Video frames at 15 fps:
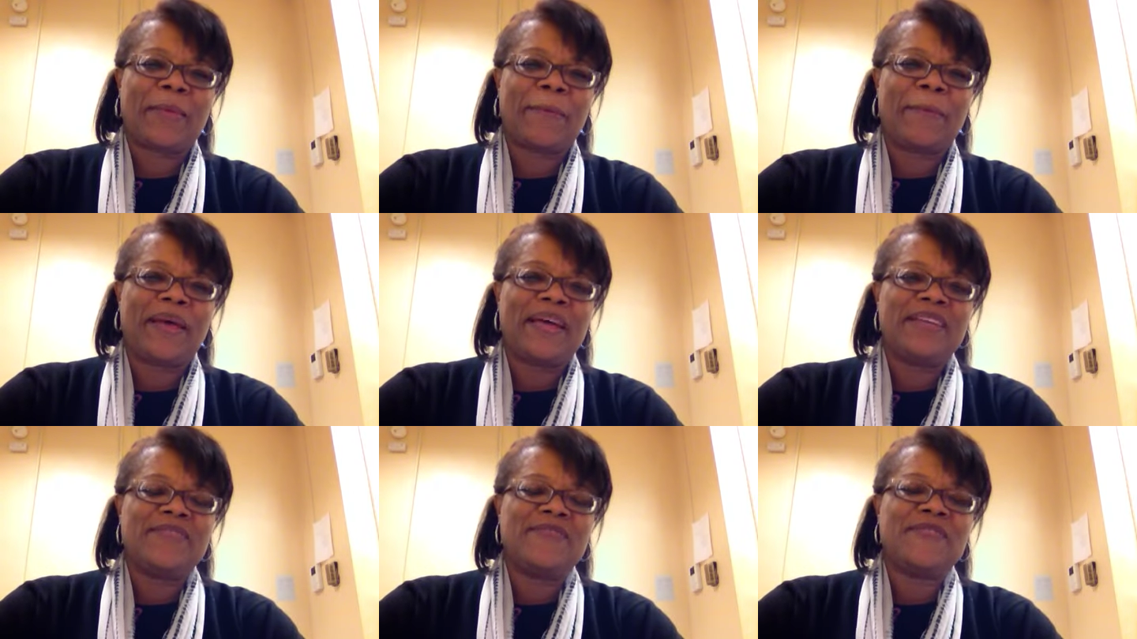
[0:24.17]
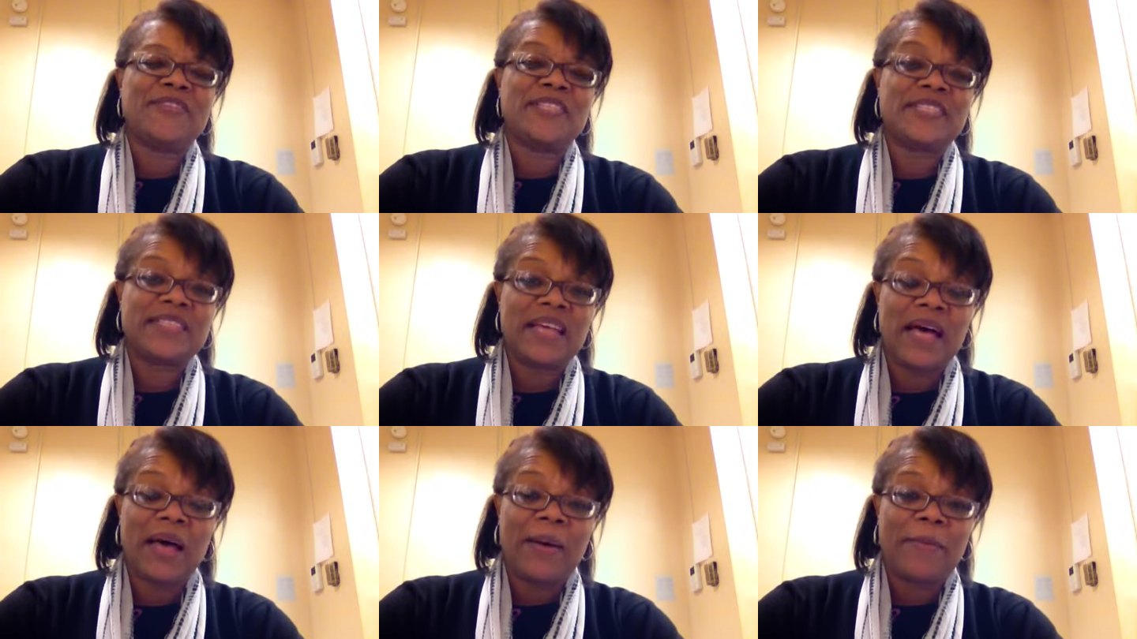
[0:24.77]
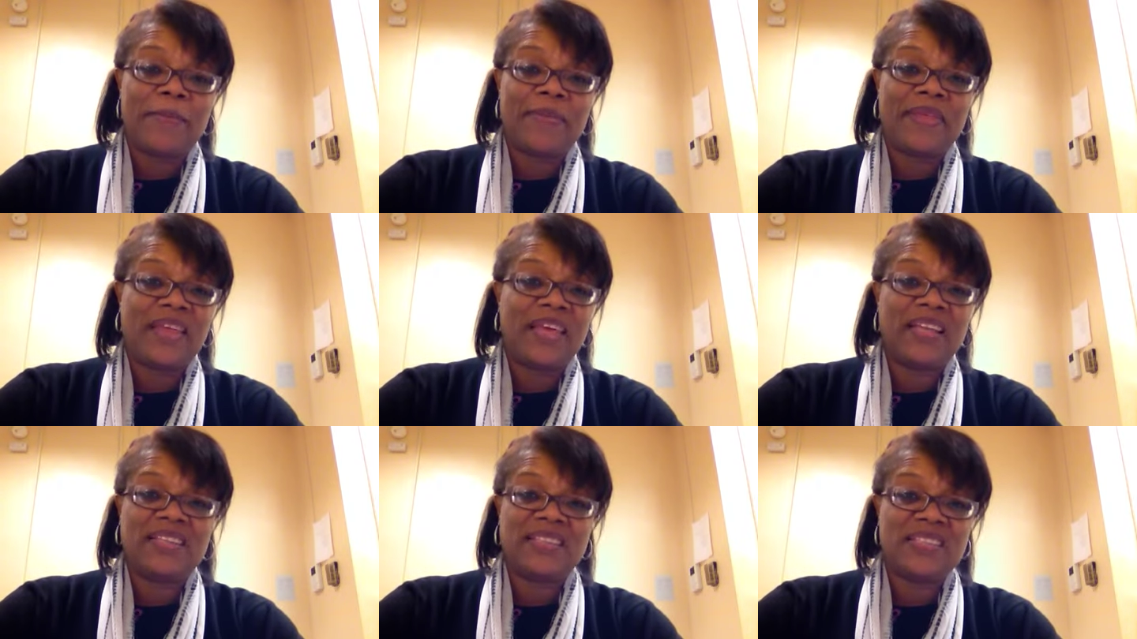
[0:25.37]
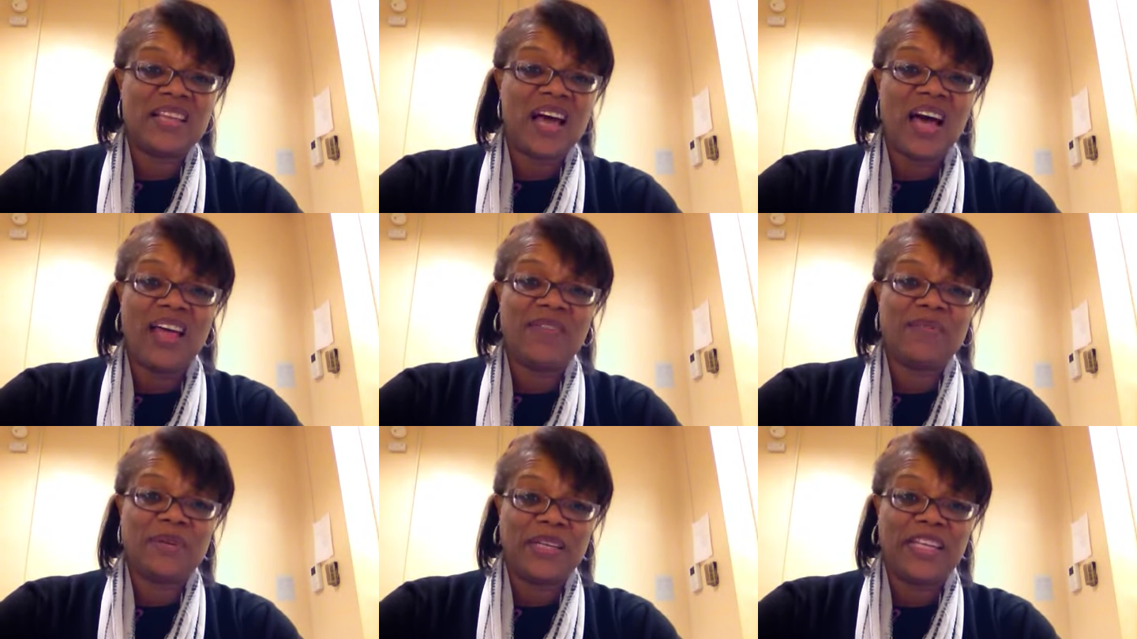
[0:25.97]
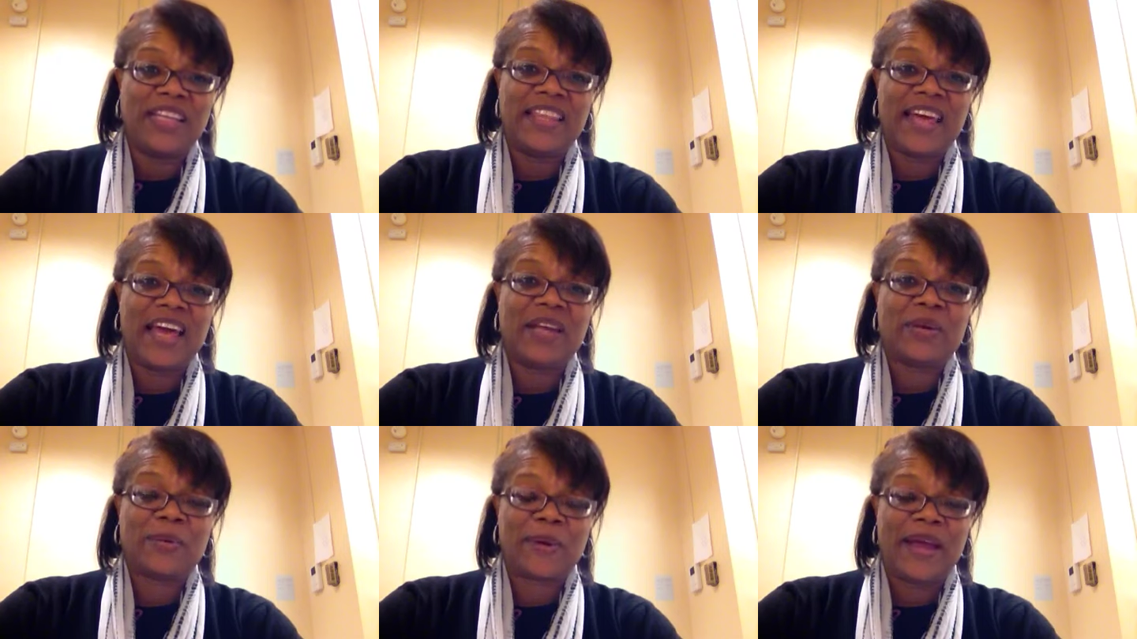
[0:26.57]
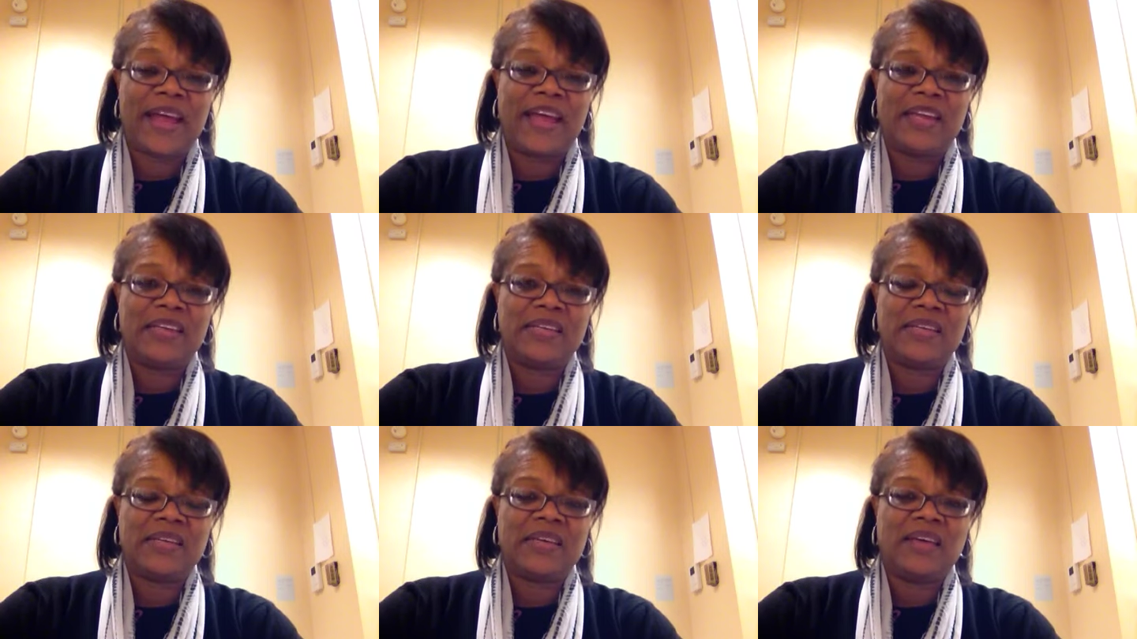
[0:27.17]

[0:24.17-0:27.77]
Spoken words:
But for some, it's not really that great.